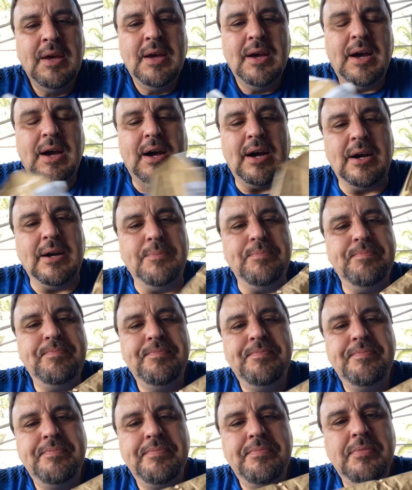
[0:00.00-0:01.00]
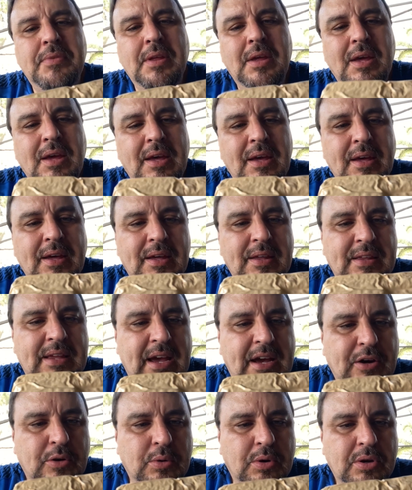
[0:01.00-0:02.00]
Now,
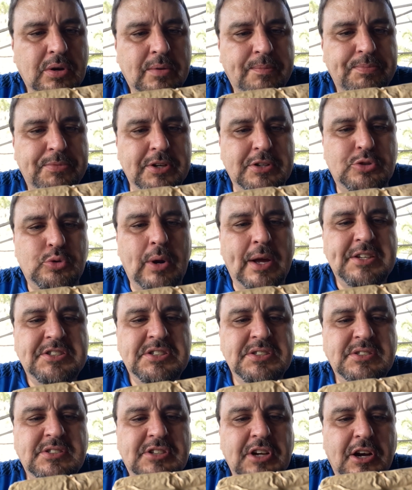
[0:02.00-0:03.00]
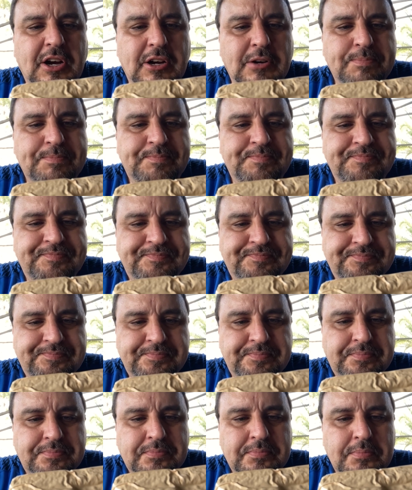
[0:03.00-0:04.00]
the directions are
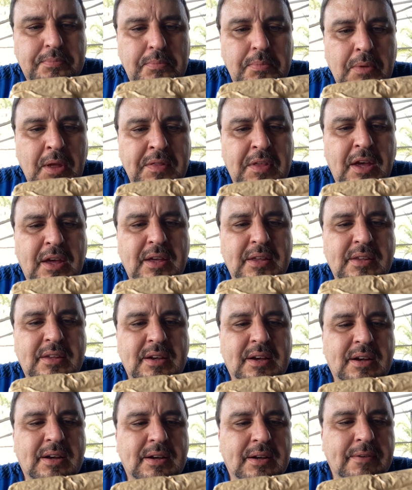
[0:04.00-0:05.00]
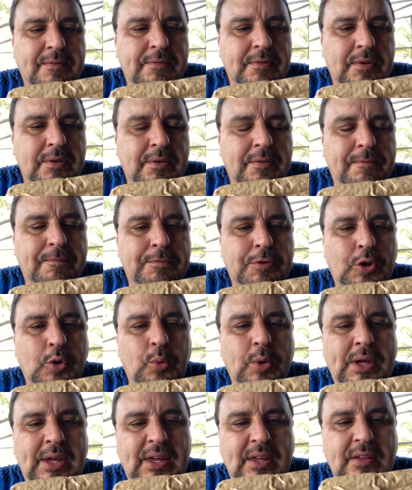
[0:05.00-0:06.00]
that you
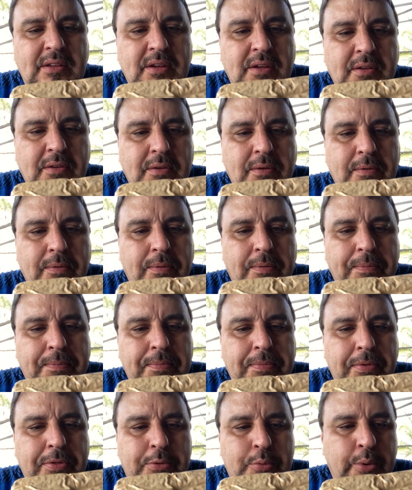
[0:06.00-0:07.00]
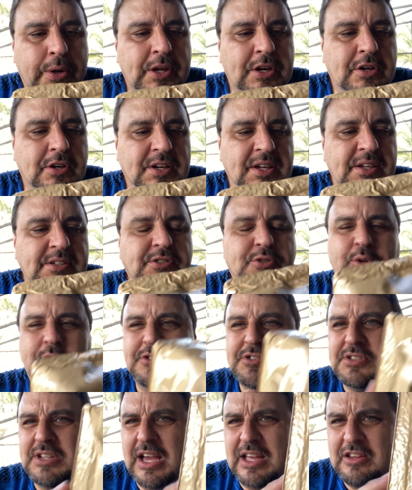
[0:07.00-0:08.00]
eat 3 cookies, so
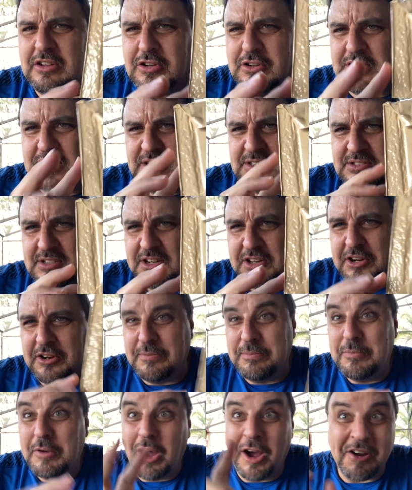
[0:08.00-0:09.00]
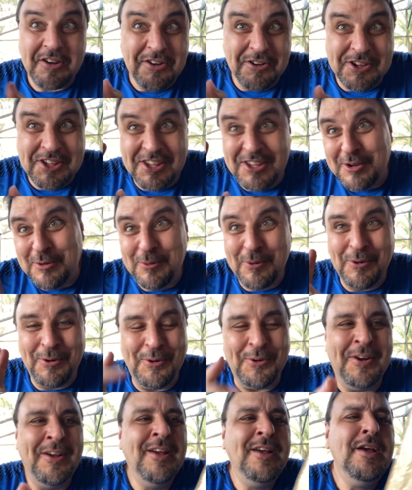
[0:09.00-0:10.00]
there's 9 cookies in here. A cookie,
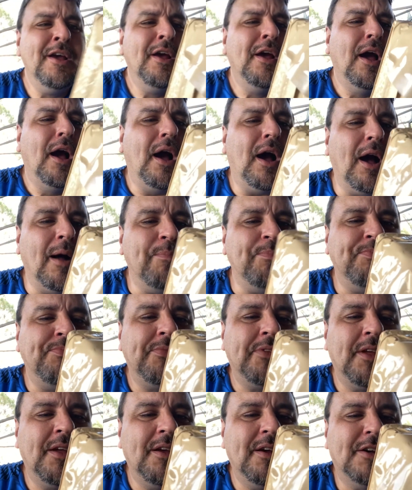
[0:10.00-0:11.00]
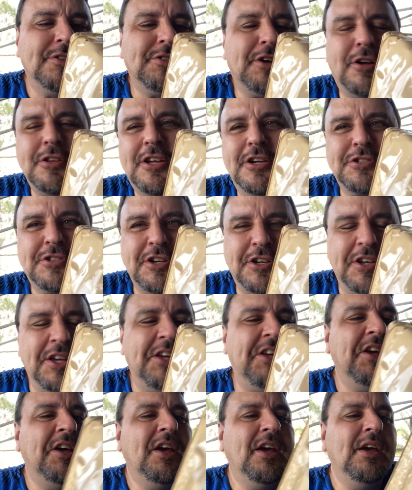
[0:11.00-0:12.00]
woohoo! A sawdust
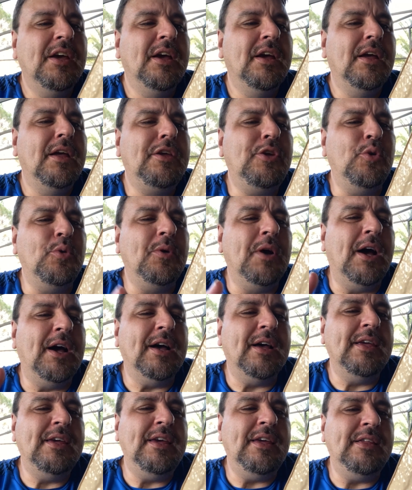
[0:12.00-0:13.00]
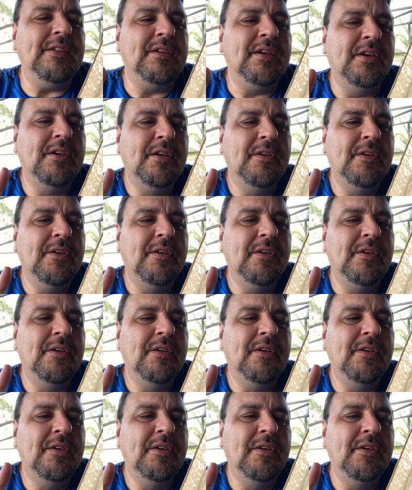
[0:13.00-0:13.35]
cookie. You eat